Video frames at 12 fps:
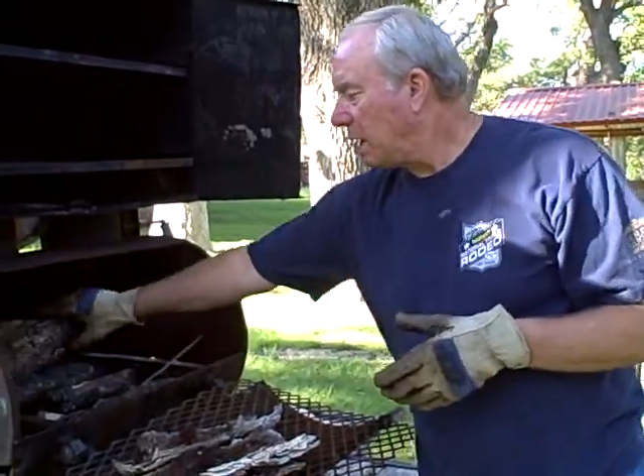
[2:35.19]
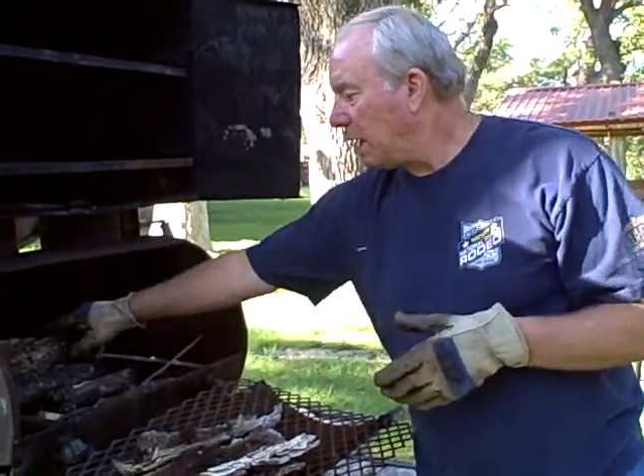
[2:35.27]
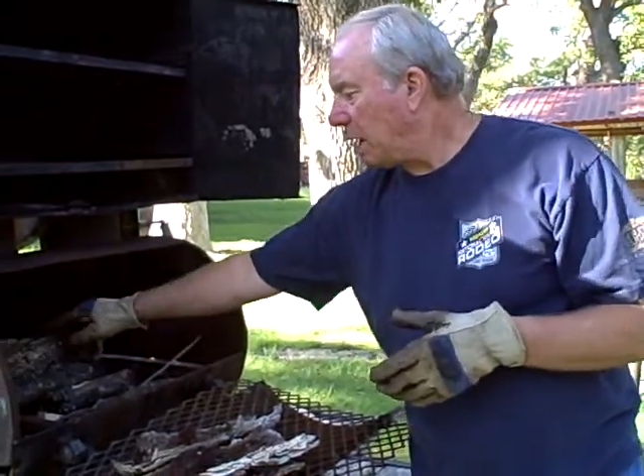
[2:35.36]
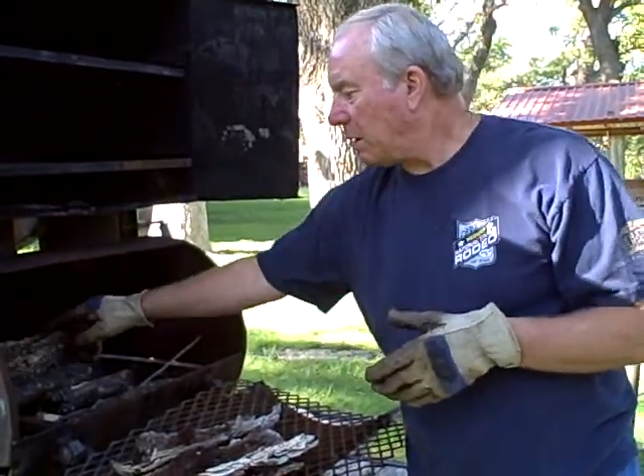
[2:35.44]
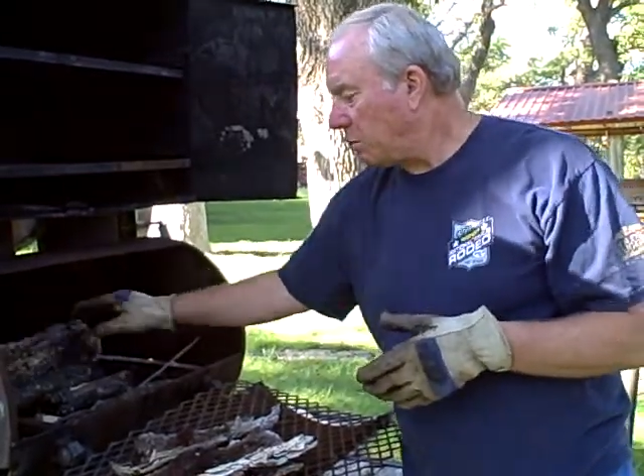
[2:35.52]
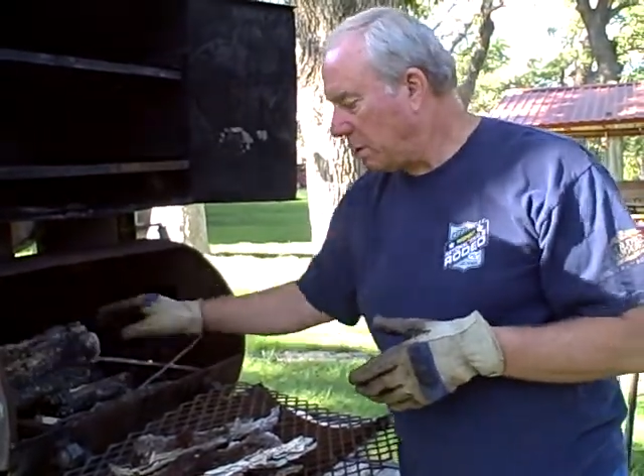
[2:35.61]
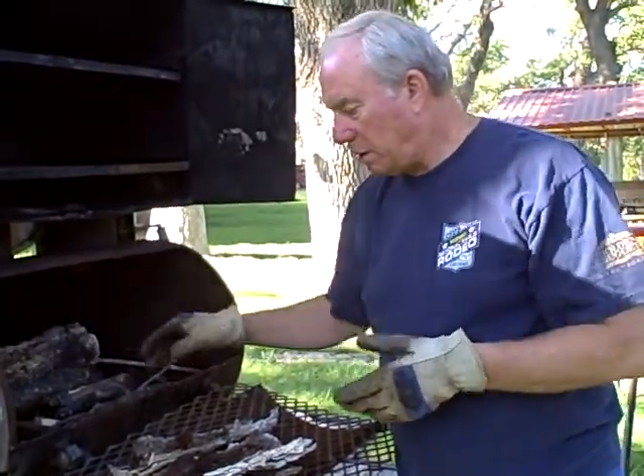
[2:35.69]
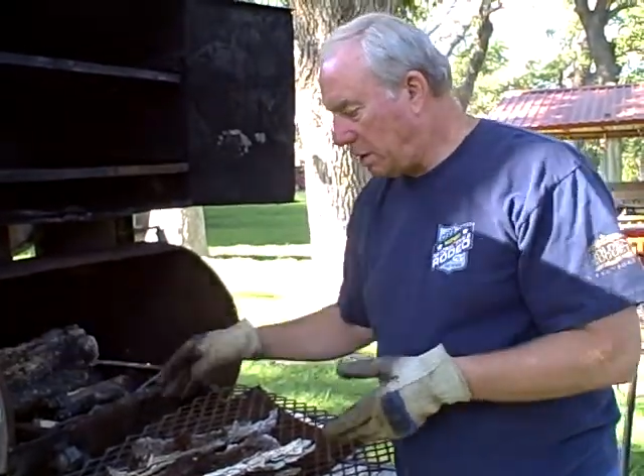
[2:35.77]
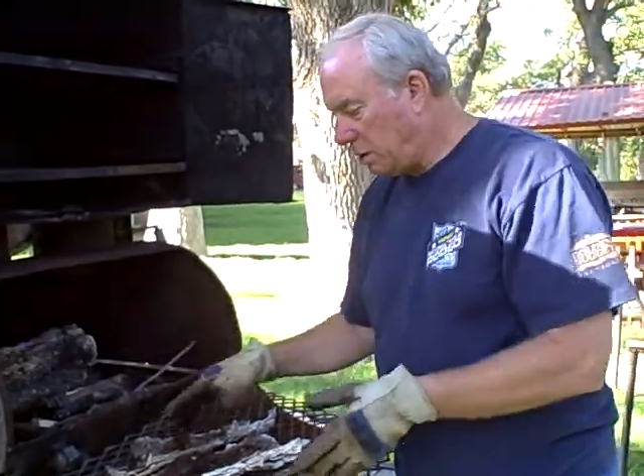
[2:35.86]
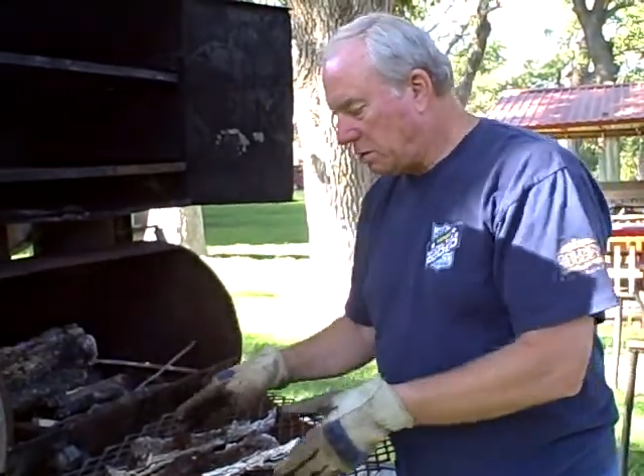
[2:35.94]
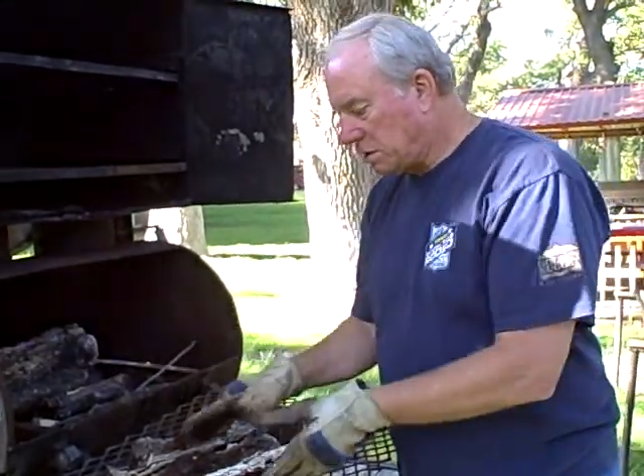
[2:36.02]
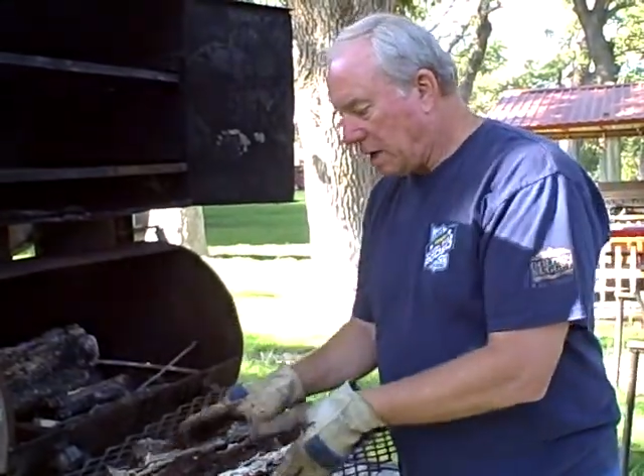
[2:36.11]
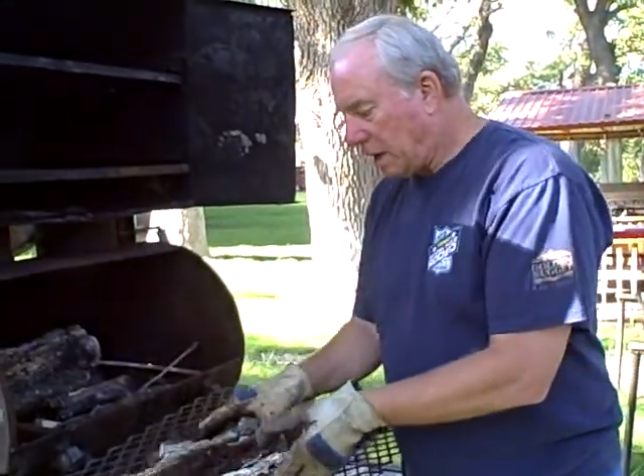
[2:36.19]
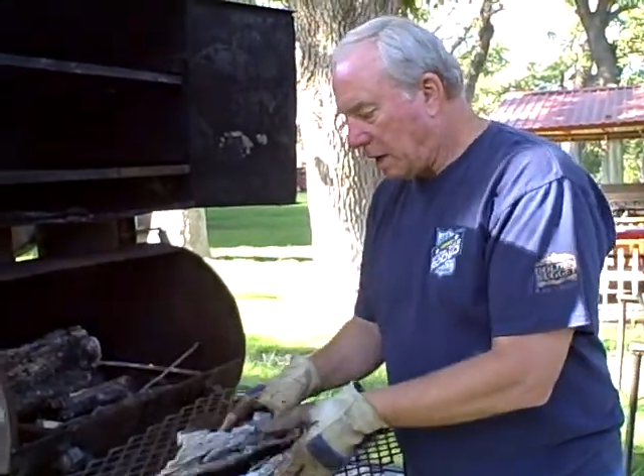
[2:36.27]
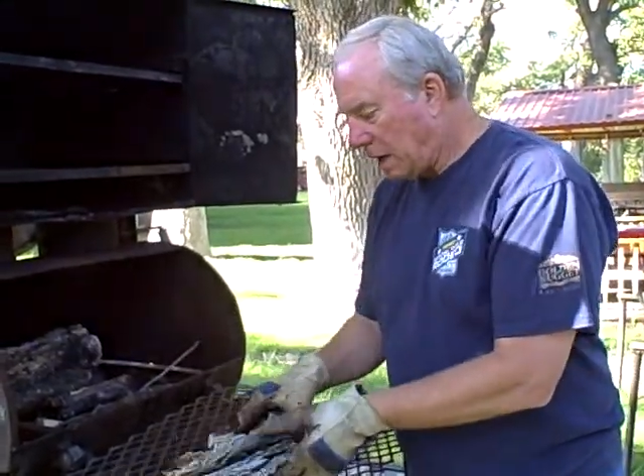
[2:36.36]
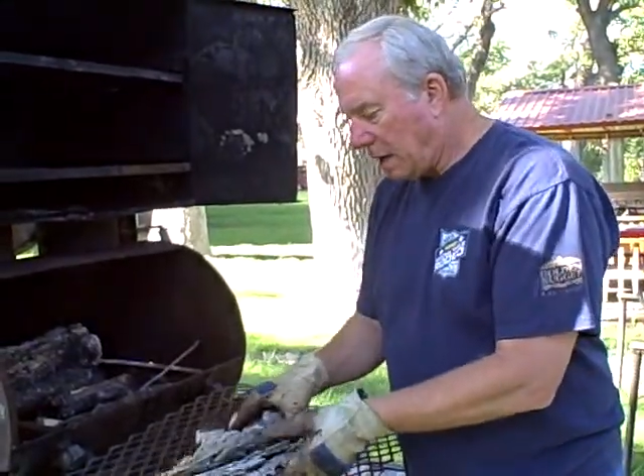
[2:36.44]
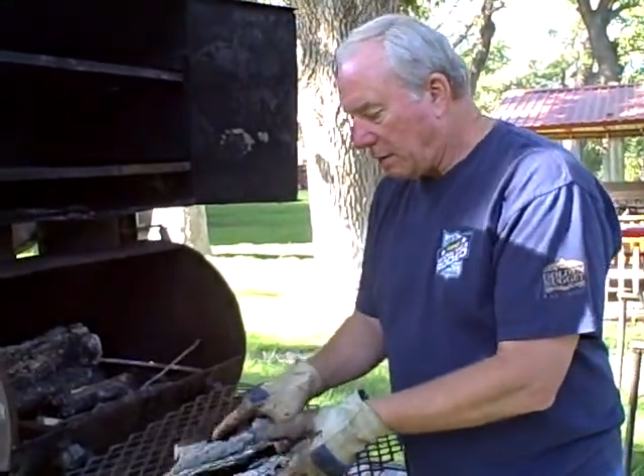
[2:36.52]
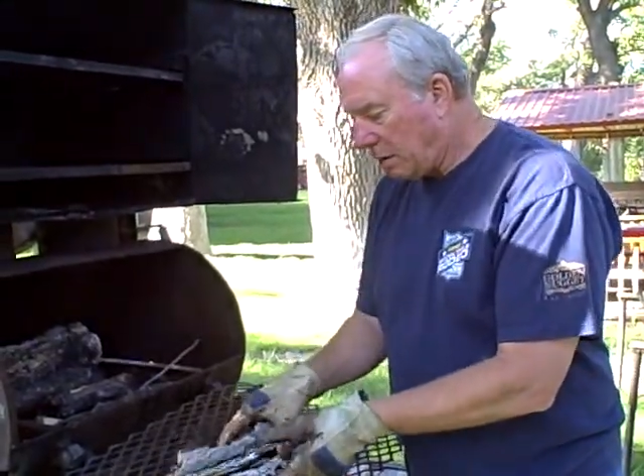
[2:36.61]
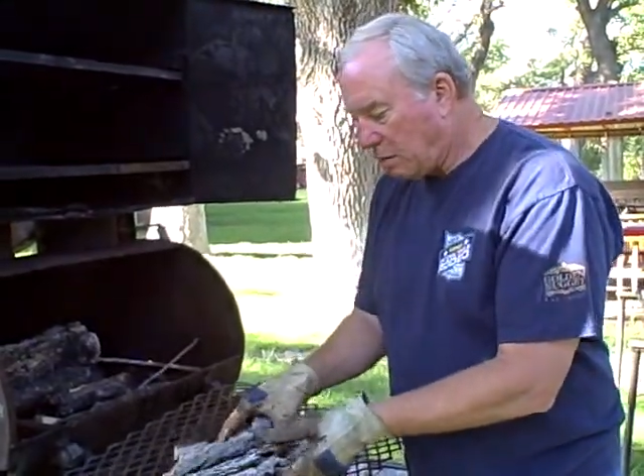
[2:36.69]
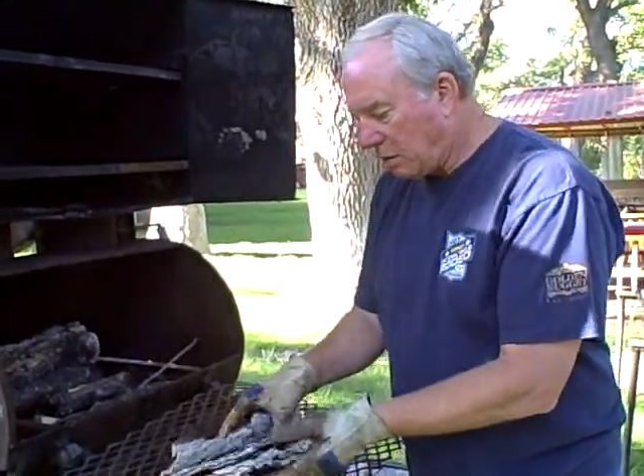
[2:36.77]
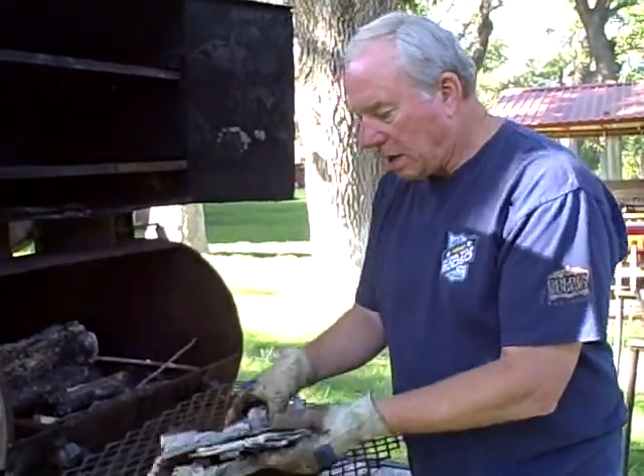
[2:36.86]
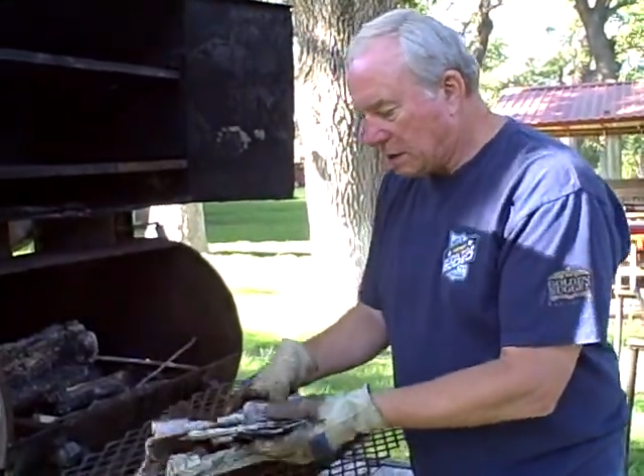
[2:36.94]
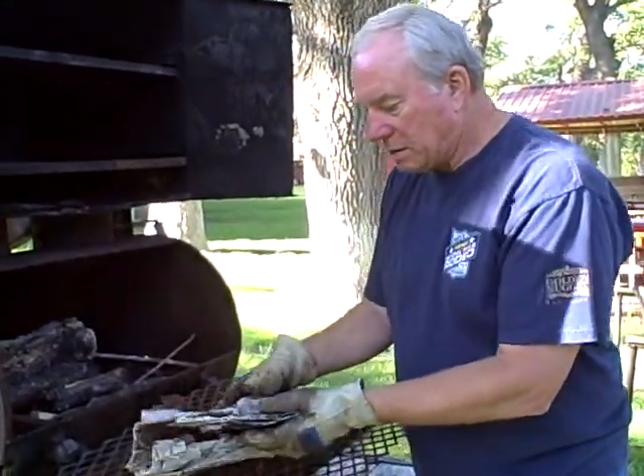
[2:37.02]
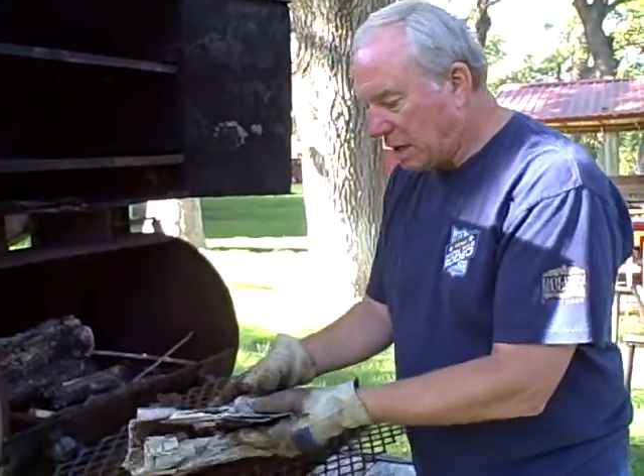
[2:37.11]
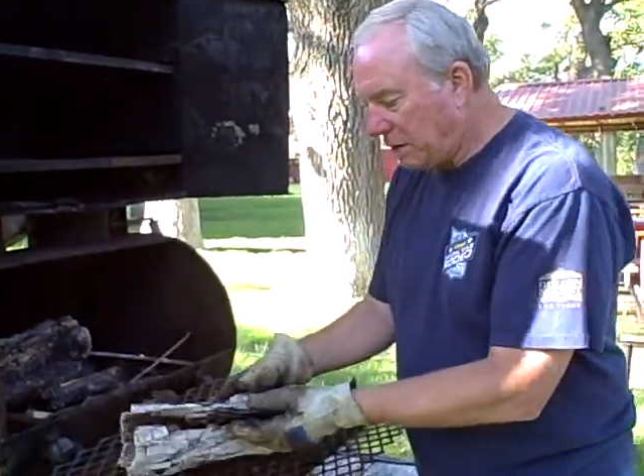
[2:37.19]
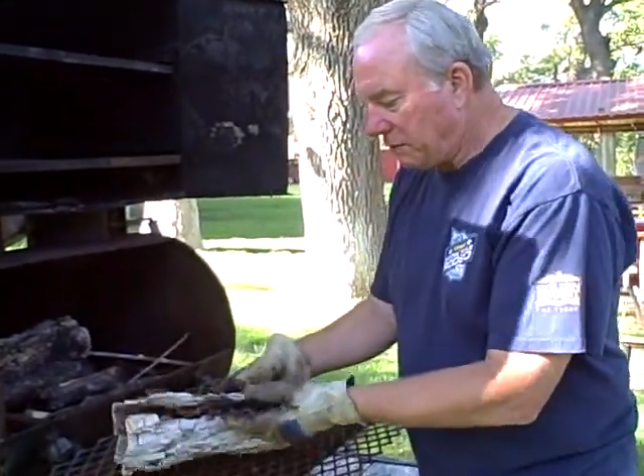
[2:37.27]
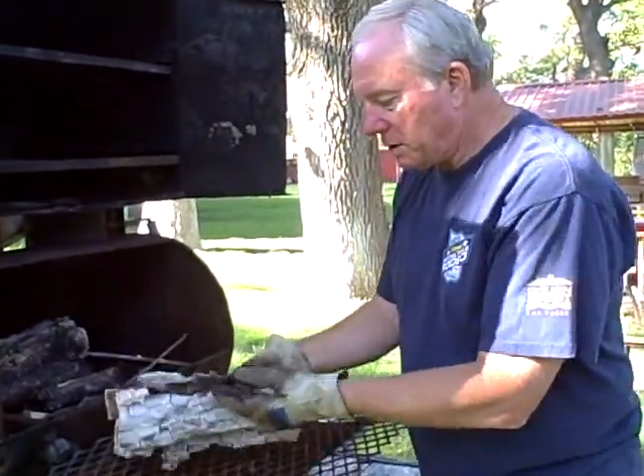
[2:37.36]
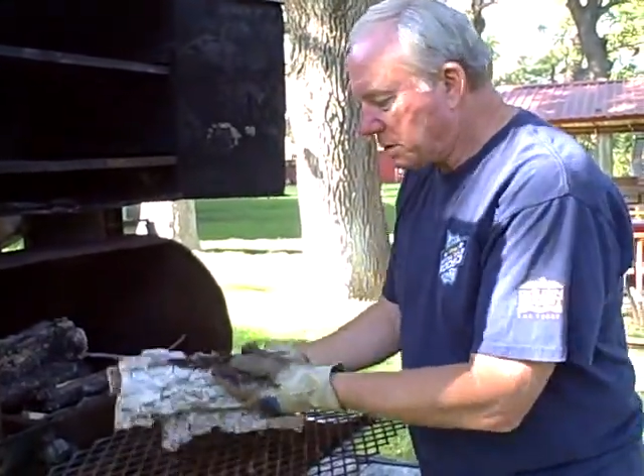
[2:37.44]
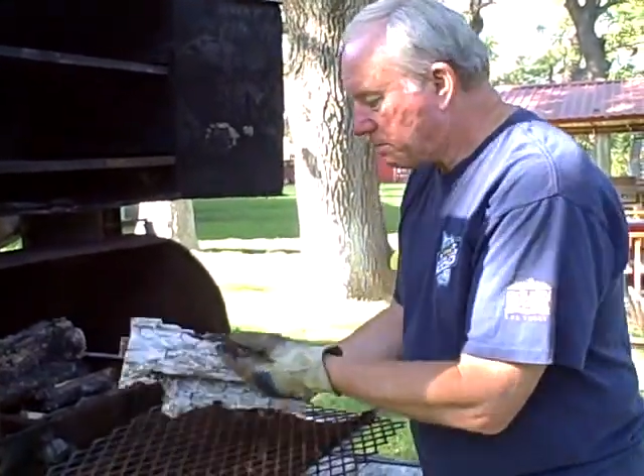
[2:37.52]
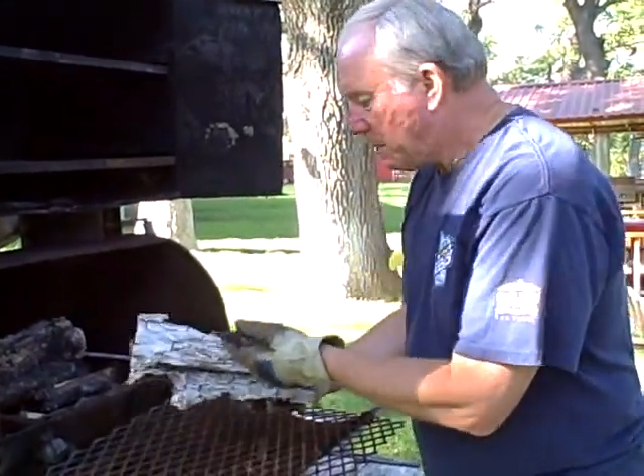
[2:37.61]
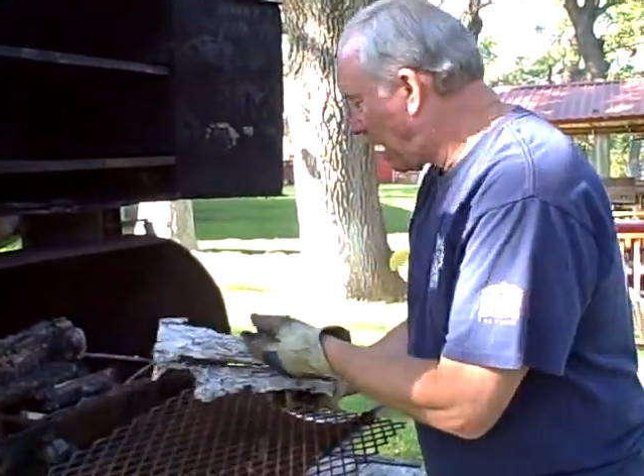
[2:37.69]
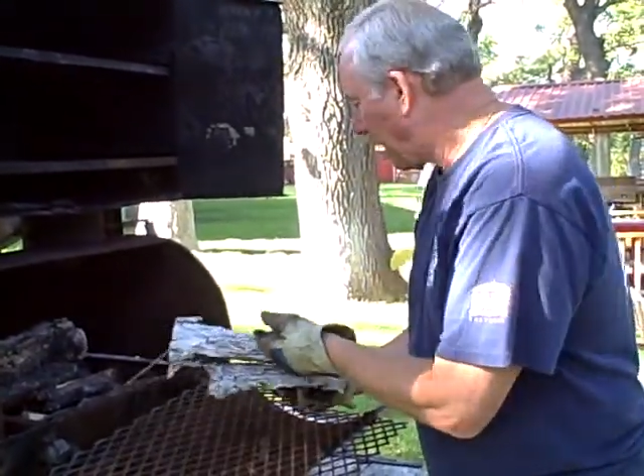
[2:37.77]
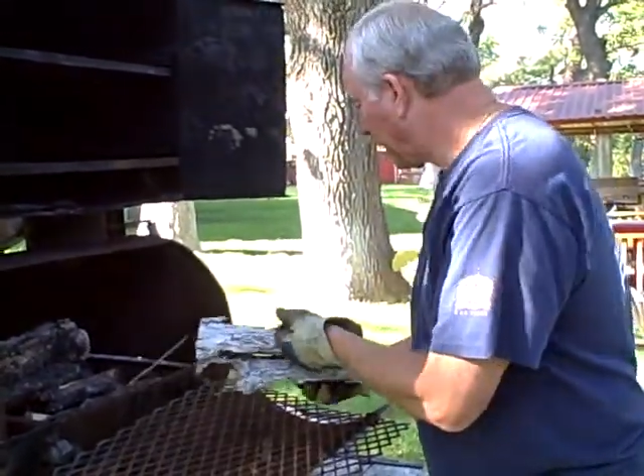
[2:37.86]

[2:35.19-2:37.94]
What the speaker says: and we'll use that later on. I'll save this back.